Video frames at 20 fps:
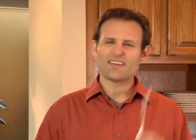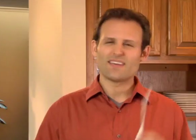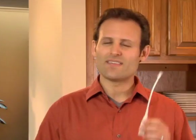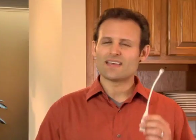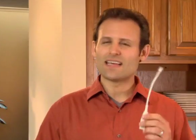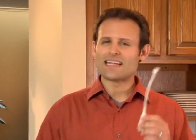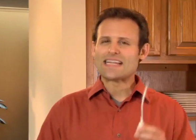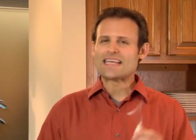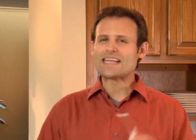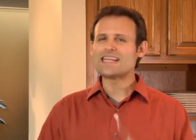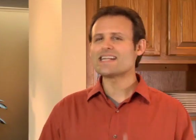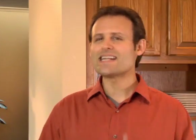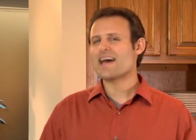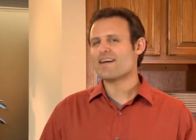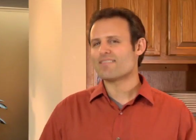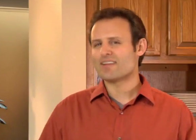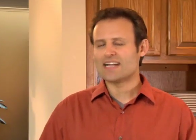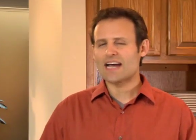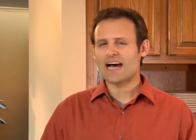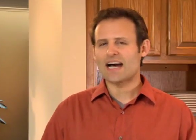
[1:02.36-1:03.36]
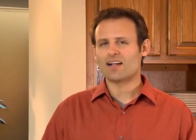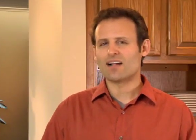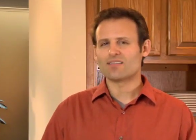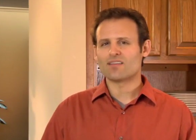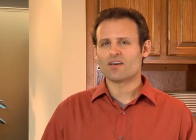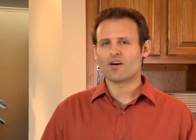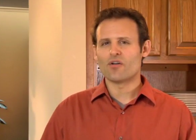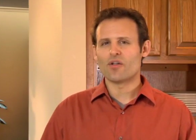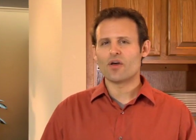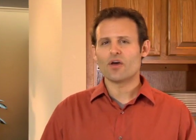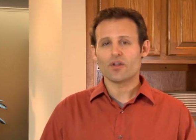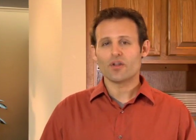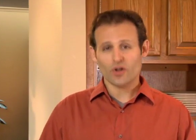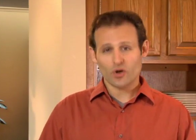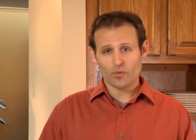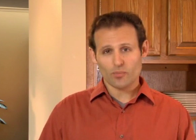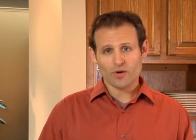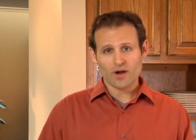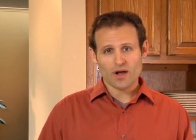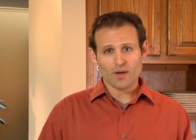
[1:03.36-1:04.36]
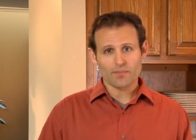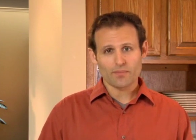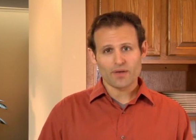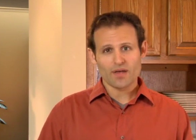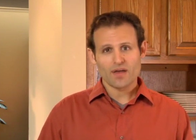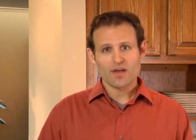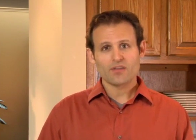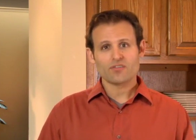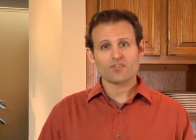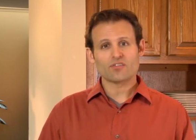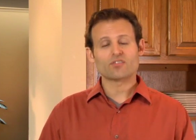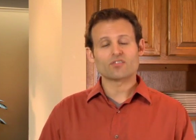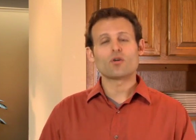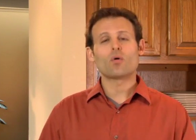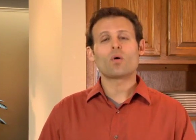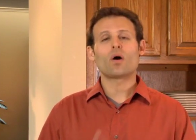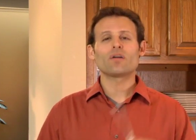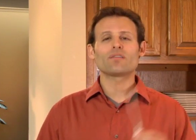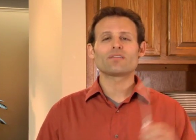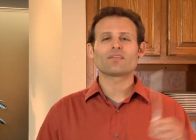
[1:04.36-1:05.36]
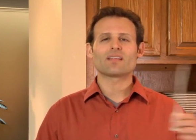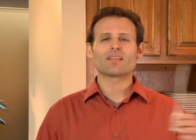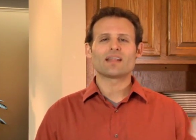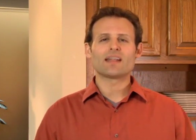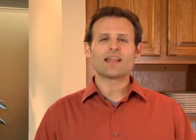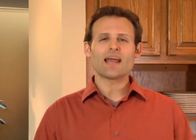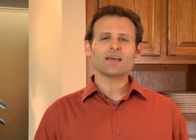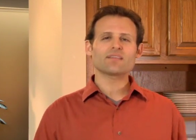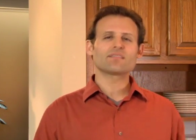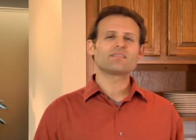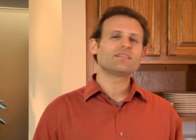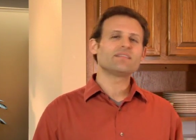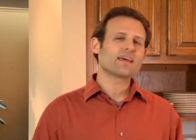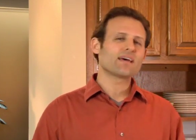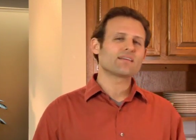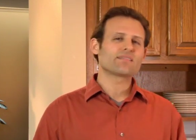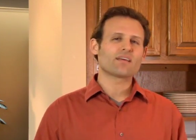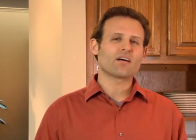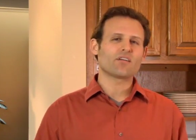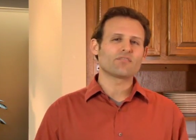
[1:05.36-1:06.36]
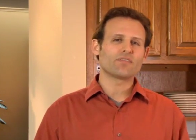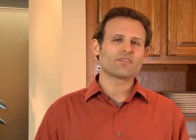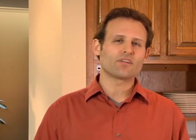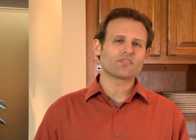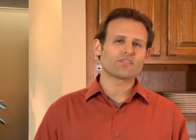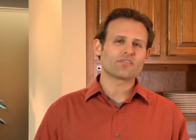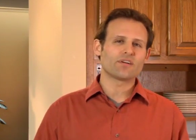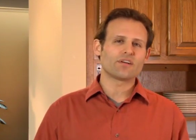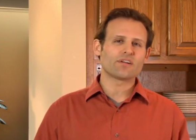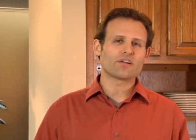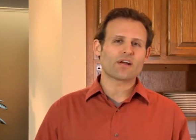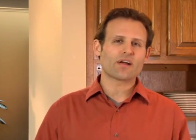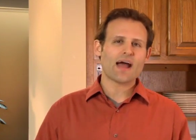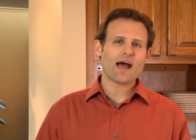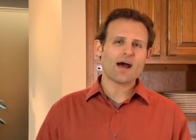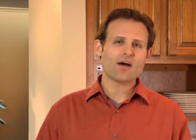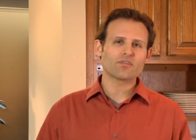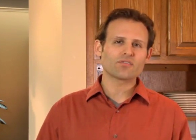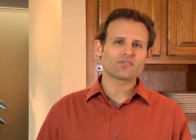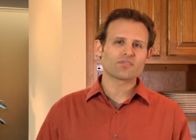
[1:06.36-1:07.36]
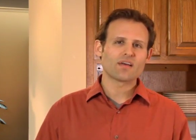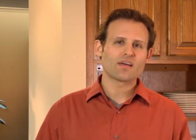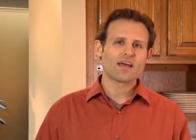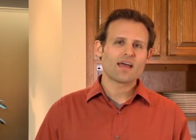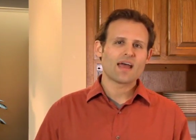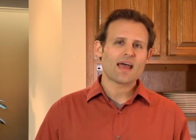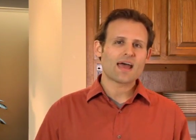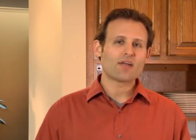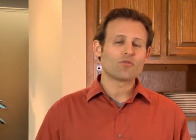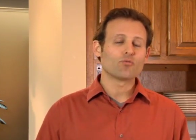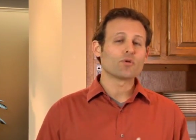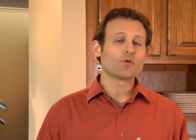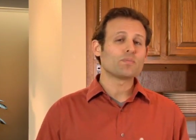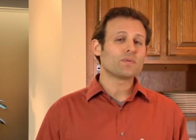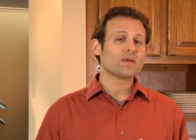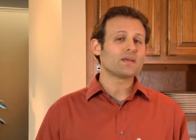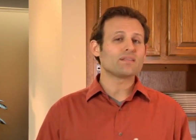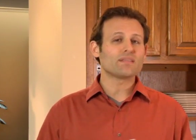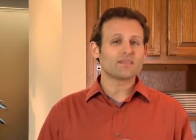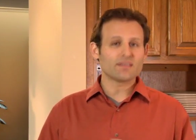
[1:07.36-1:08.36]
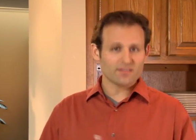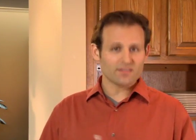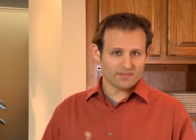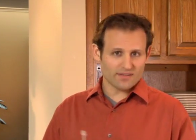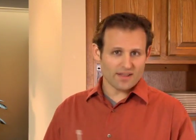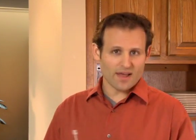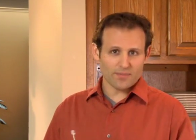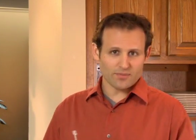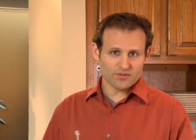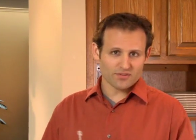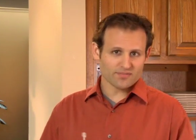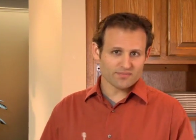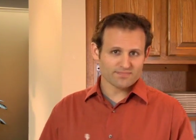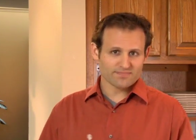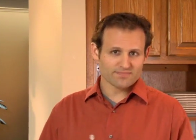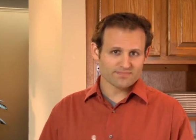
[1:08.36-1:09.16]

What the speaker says: If you didn't have a dial tone, no problem. Just go on to the next DSL filter in your house and repeat these steps.